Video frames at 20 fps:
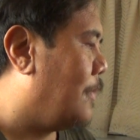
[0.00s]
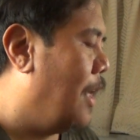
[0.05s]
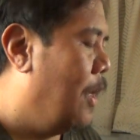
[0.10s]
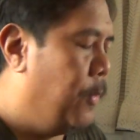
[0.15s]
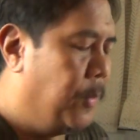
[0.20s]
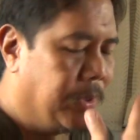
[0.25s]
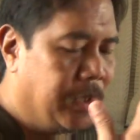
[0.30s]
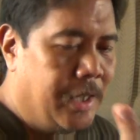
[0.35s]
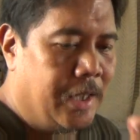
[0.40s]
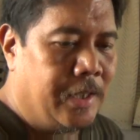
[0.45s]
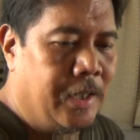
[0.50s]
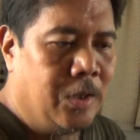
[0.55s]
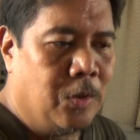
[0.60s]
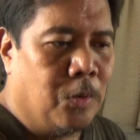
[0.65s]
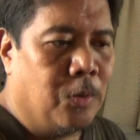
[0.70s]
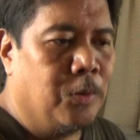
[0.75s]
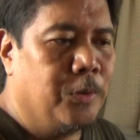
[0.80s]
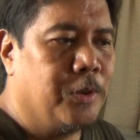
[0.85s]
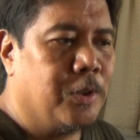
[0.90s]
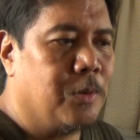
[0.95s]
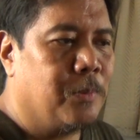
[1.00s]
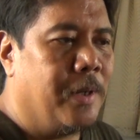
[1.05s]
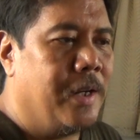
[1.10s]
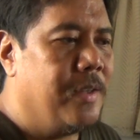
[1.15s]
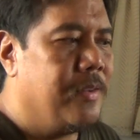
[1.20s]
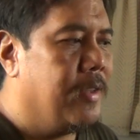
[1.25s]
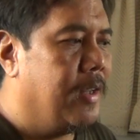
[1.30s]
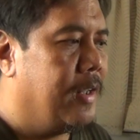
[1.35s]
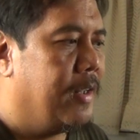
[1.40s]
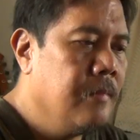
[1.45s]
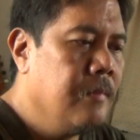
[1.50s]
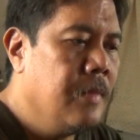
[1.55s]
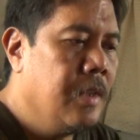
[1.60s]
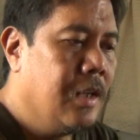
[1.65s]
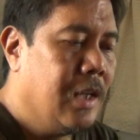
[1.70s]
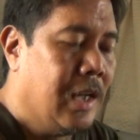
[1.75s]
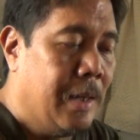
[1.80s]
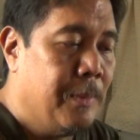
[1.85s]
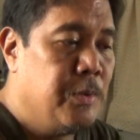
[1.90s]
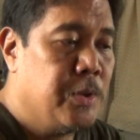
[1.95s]
was getting older by then.
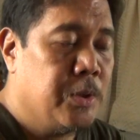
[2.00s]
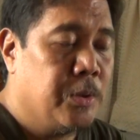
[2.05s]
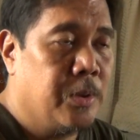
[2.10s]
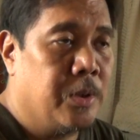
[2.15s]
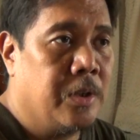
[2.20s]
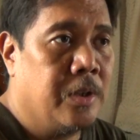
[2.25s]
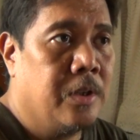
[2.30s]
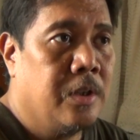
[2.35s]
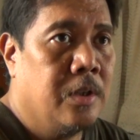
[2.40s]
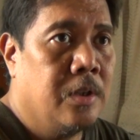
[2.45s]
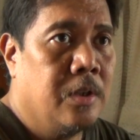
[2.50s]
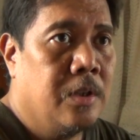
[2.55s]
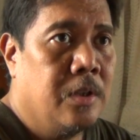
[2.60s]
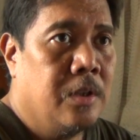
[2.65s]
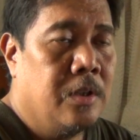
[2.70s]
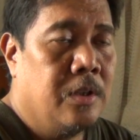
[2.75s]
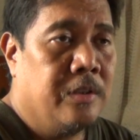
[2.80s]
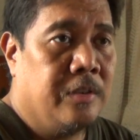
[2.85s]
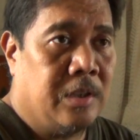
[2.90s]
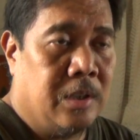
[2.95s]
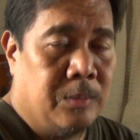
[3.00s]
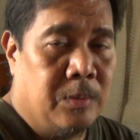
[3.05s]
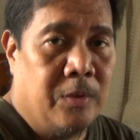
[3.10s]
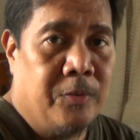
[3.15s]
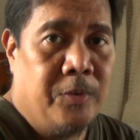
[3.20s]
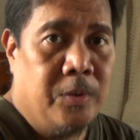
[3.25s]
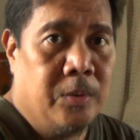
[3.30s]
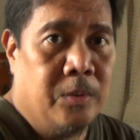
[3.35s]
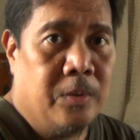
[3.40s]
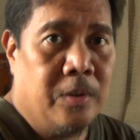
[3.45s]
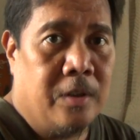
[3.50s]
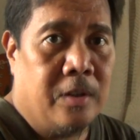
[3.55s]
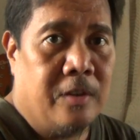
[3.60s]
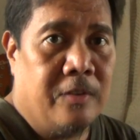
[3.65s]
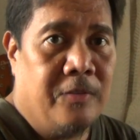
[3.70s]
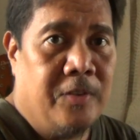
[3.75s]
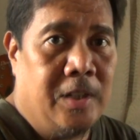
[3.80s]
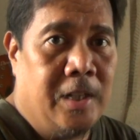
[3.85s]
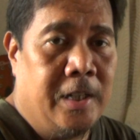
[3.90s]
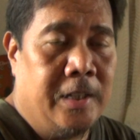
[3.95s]
I'm sure some of you are
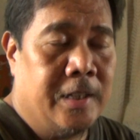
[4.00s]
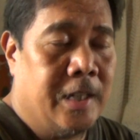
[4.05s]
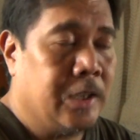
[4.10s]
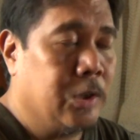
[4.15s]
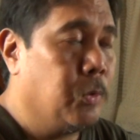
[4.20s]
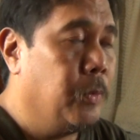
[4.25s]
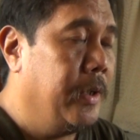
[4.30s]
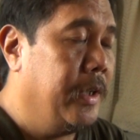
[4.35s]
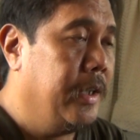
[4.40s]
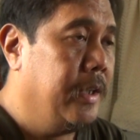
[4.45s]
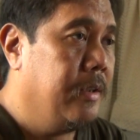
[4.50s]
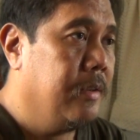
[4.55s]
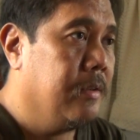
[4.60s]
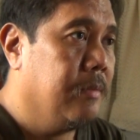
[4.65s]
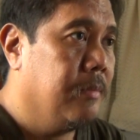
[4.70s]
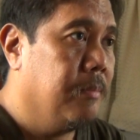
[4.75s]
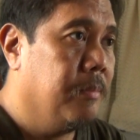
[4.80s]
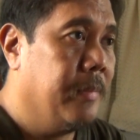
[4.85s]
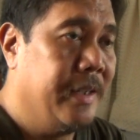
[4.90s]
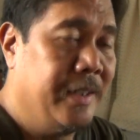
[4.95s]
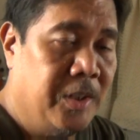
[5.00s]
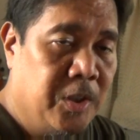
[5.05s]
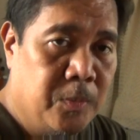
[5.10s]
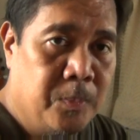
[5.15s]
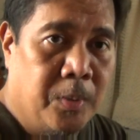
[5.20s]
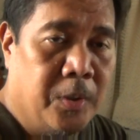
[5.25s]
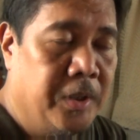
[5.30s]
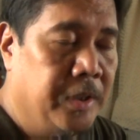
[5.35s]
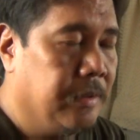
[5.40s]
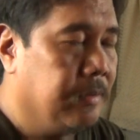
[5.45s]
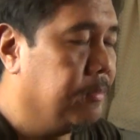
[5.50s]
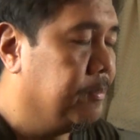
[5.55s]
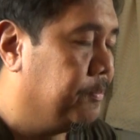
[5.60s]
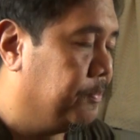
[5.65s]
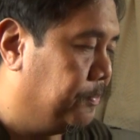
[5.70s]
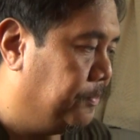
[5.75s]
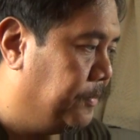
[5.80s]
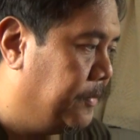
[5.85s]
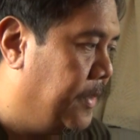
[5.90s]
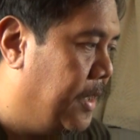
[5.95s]
feeling that way by this point
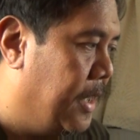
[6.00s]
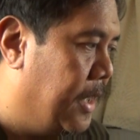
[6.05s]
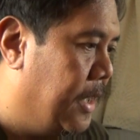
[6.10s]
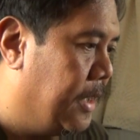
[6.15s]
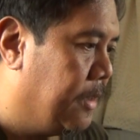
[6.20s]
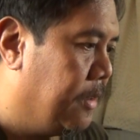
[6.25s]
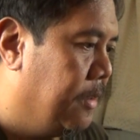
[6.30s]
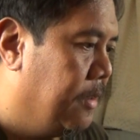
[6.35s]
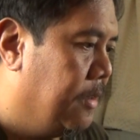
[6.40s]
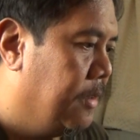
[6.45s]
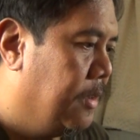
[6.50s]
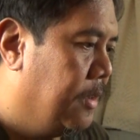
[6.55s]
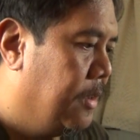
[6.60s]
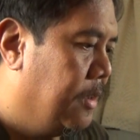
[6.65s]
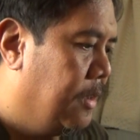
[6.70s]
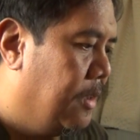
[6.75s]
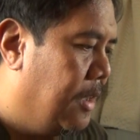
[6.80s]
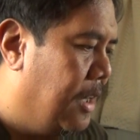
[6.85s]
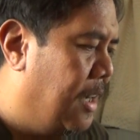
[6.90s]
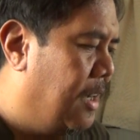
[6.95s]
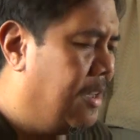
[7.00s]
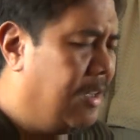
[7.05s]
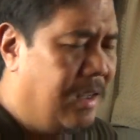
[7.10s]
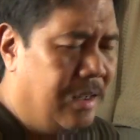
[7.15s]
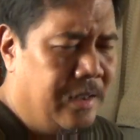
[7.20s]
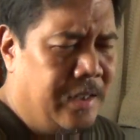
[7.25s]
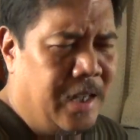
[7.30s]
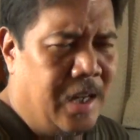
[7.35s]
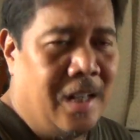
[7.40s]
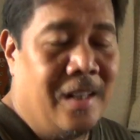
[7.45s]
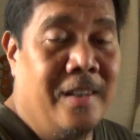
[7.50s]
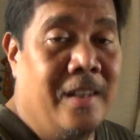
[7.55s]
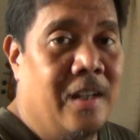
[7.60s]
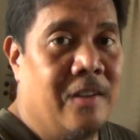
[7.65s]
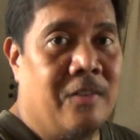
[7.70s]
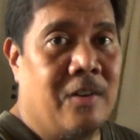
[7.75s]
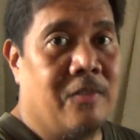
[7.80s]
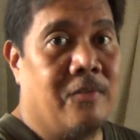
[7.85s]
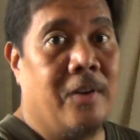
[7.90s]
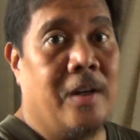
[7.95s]
that I'll
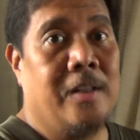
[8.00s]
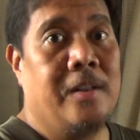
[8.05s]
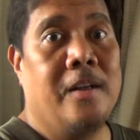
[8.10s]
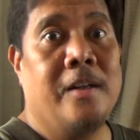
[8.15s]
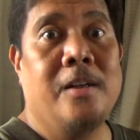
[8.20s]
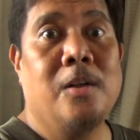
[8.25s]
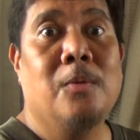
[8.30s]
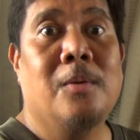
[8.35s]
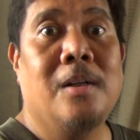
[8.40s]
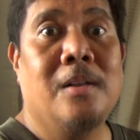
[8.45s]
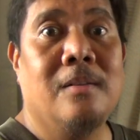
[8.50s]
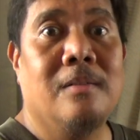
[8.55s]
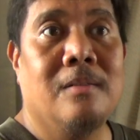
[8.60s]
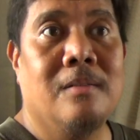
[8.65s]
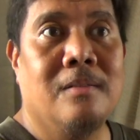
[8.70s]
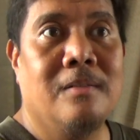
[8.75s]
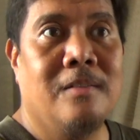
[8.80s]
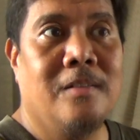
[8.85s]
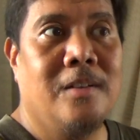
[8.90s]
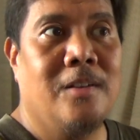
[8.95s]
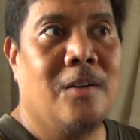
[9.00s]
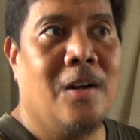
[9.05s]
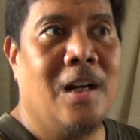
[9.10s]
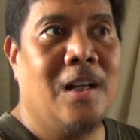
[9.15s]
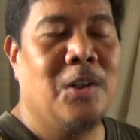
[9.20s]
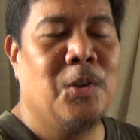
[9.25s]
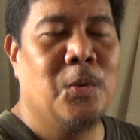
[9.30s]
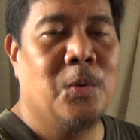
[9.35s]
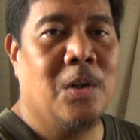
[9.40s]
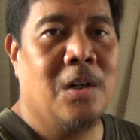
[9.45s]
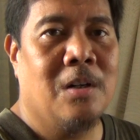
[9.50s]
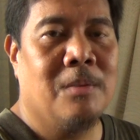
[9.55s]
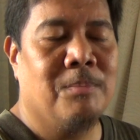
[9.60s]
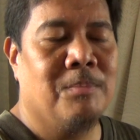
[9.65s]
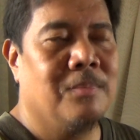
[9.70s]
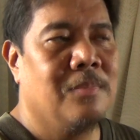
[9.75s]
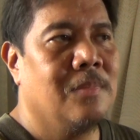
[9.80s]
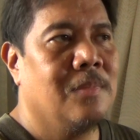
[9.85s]
never find anyone. I'll grow up